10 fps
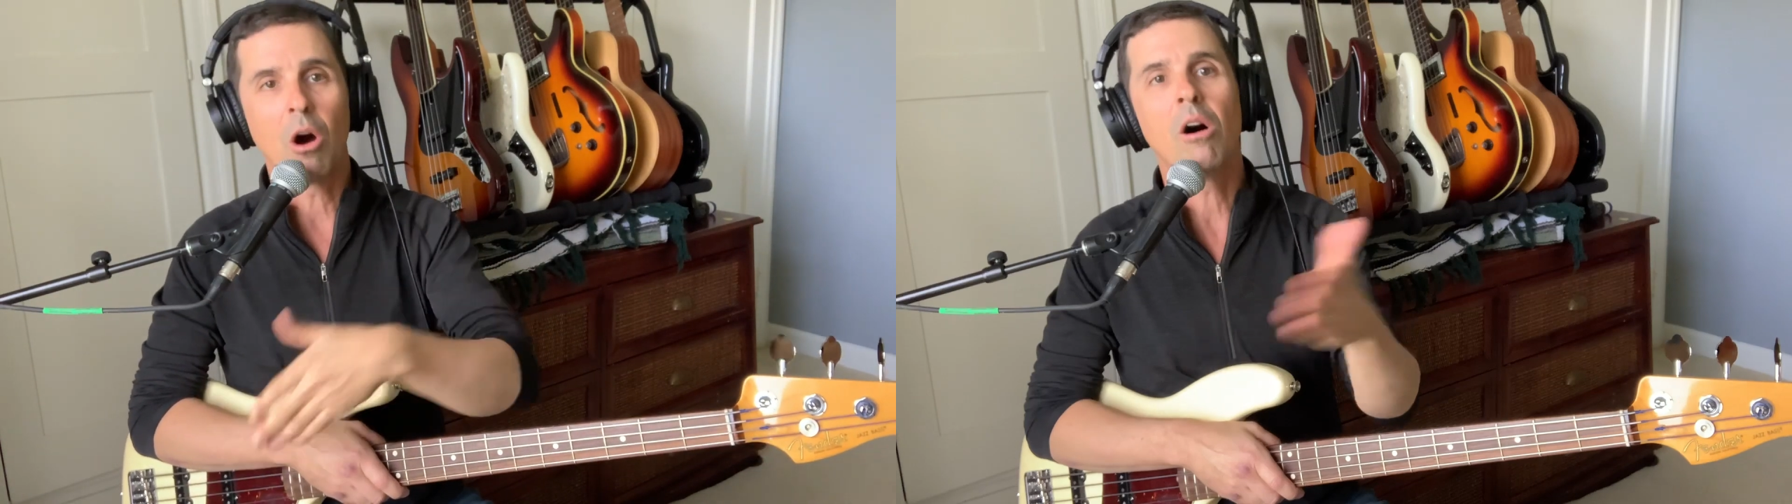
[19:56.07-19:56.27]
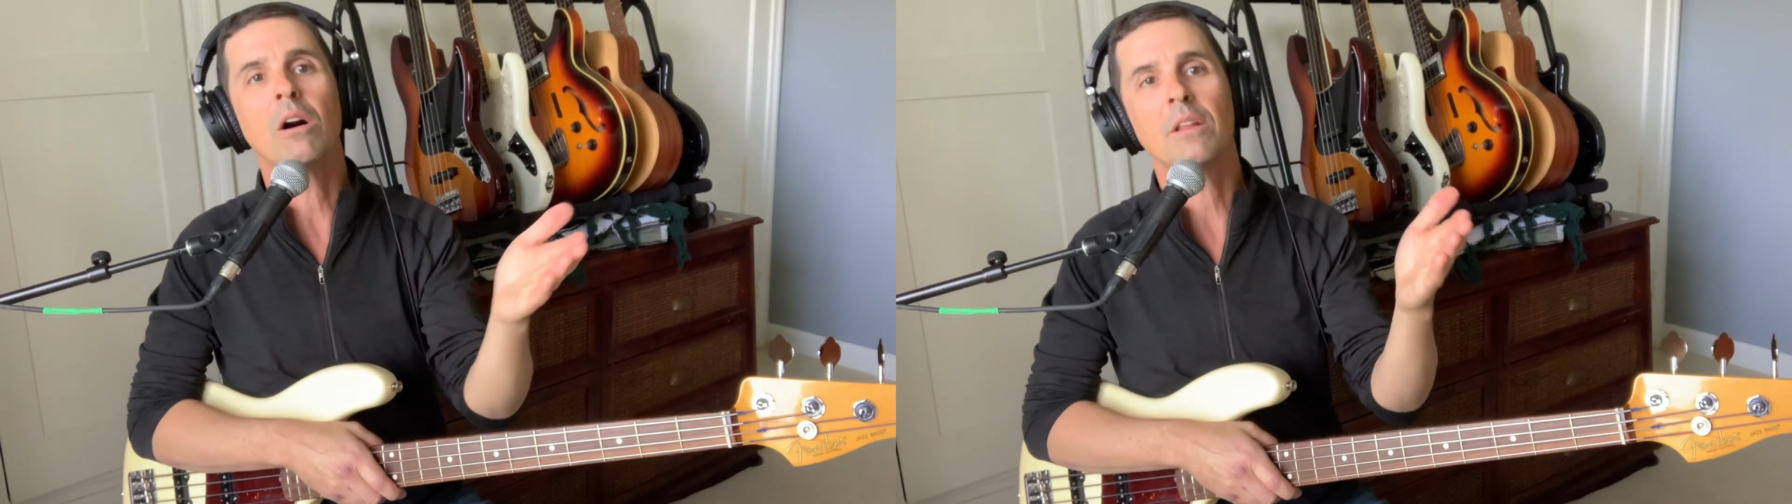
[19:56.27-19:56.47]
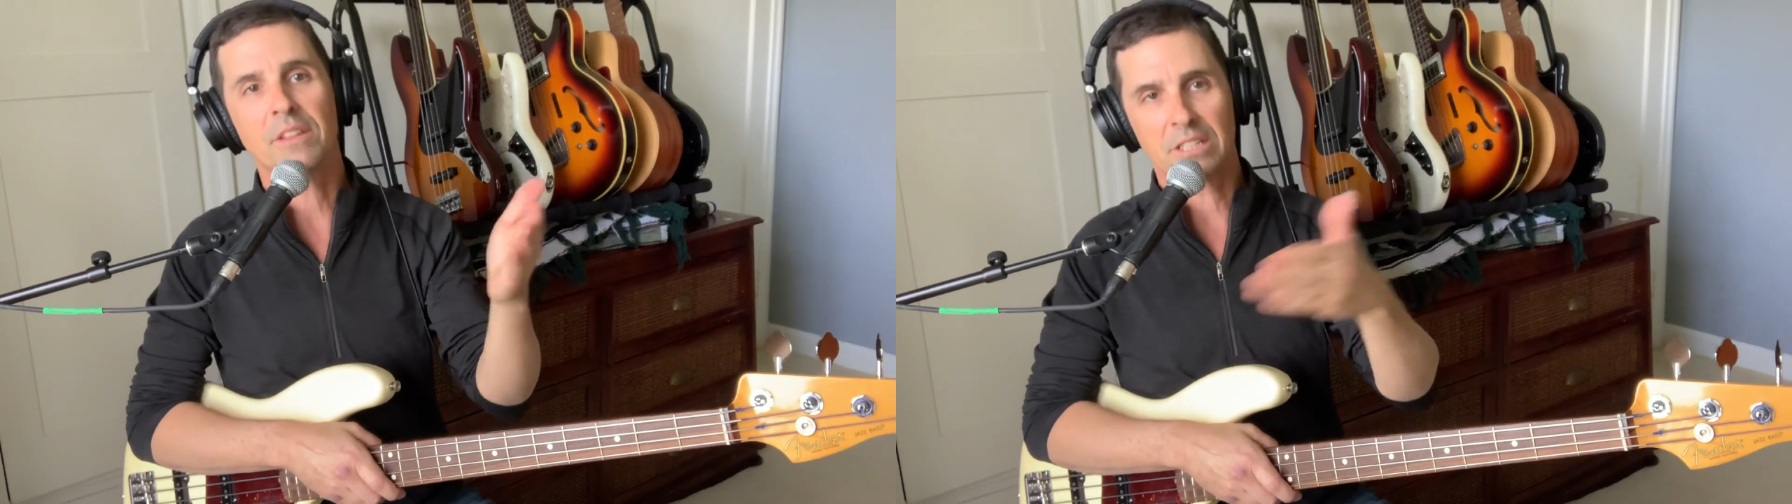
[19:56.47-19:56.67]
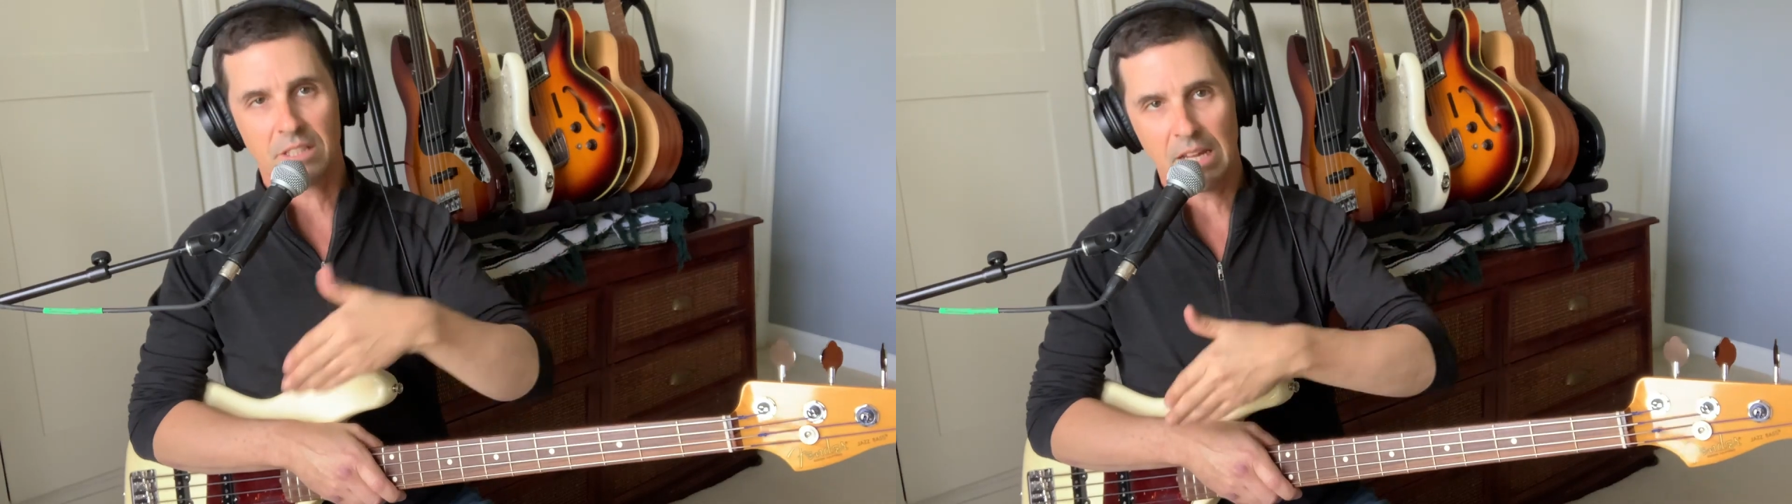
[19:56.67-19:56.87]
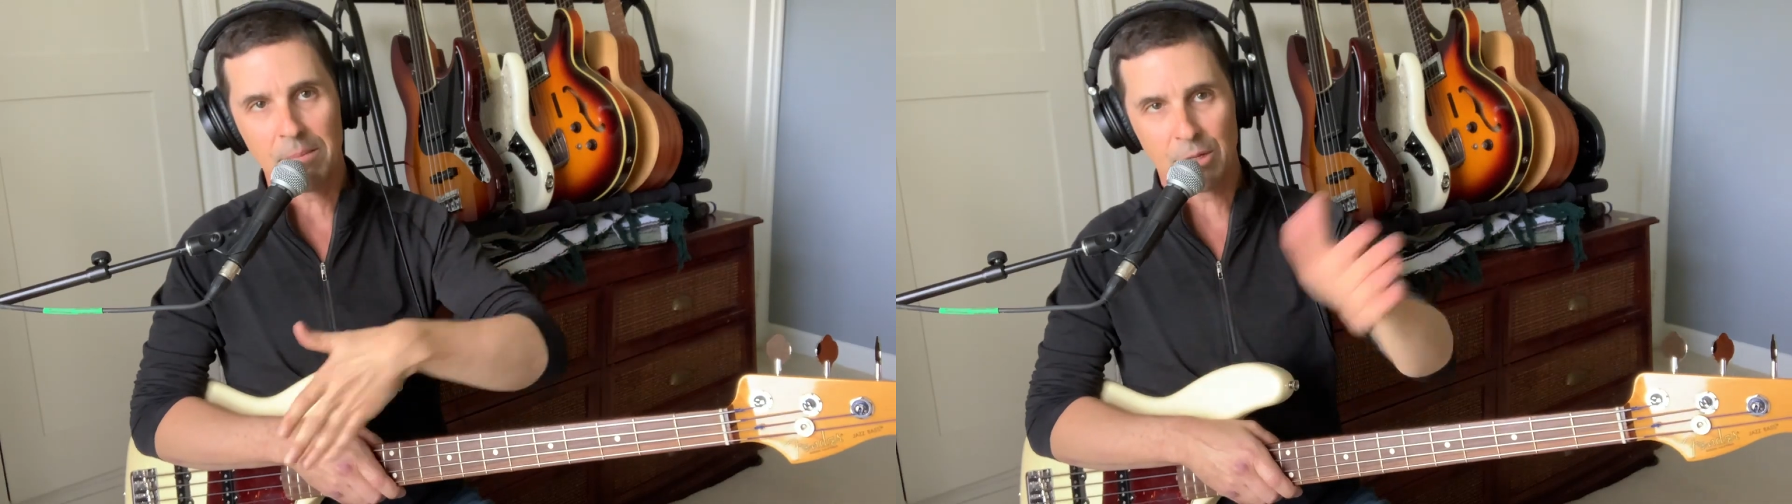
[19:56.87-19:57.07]
all
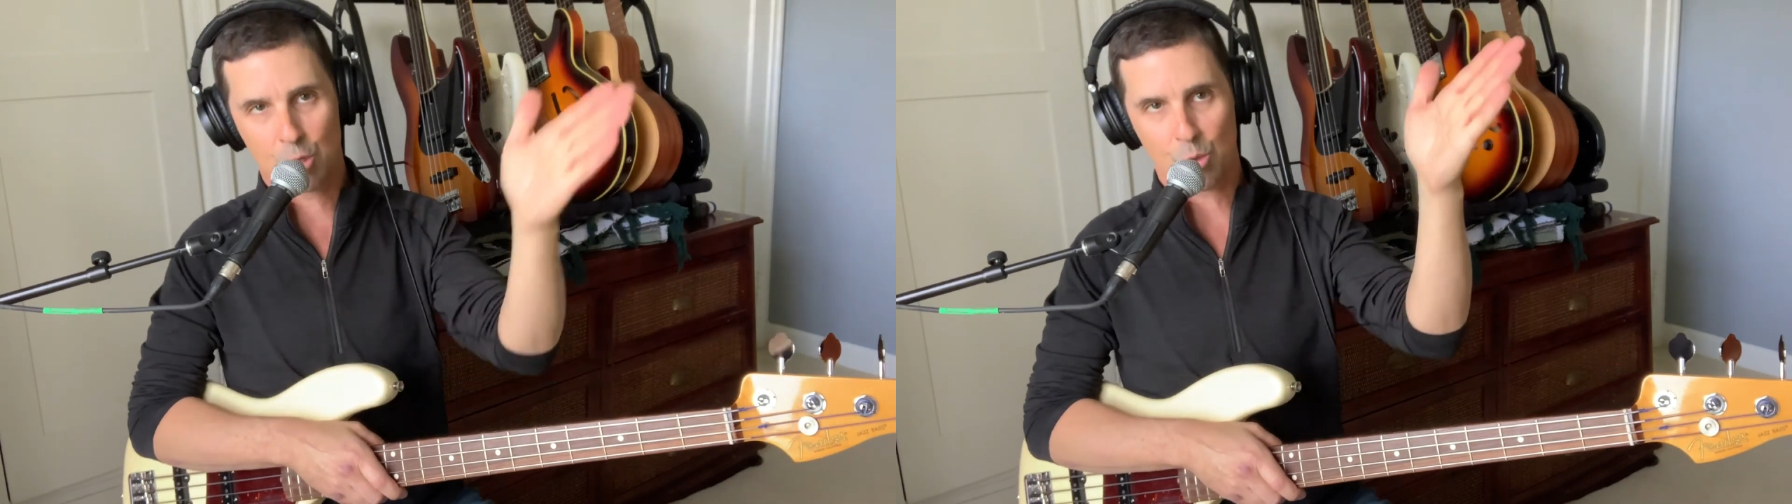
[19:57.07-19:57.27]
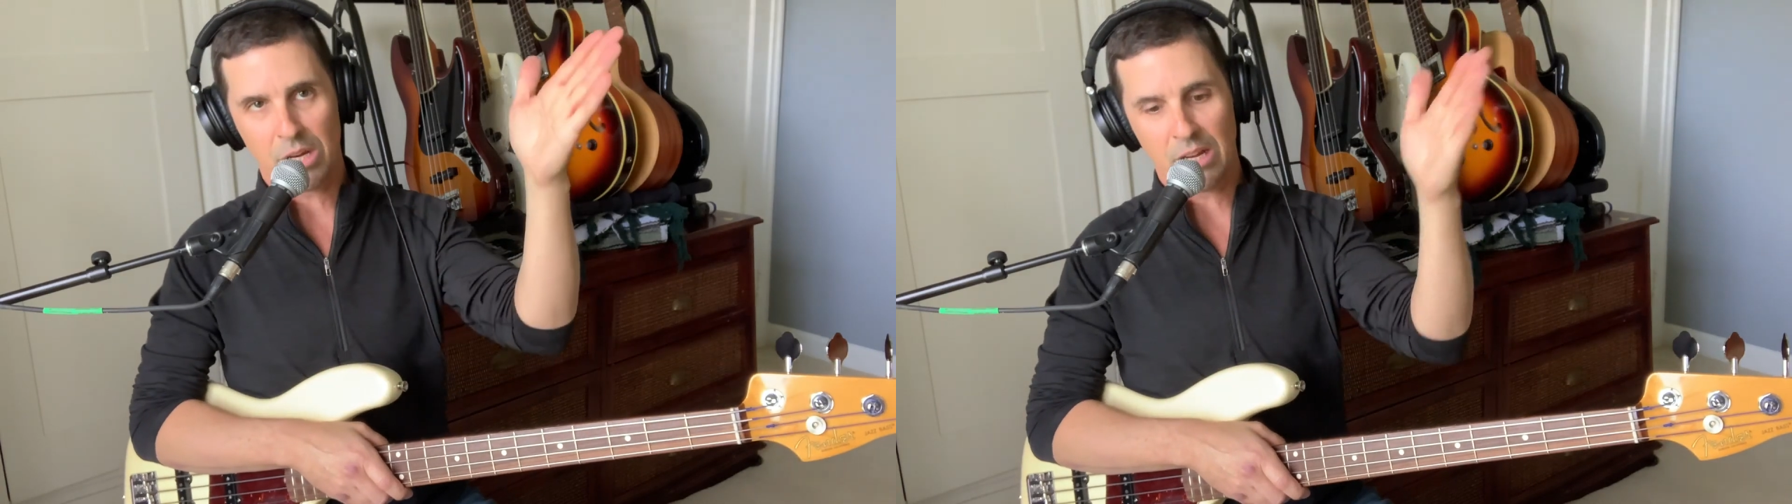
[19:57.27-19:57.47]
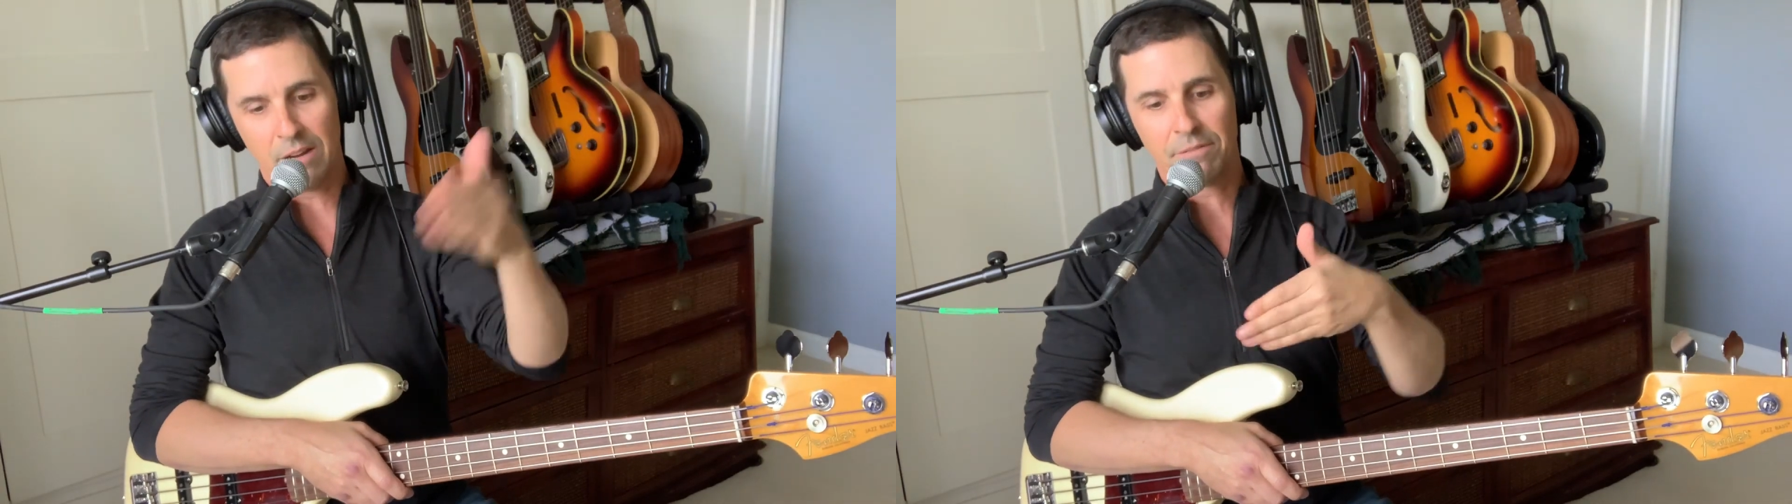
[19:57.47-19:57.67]
this imagery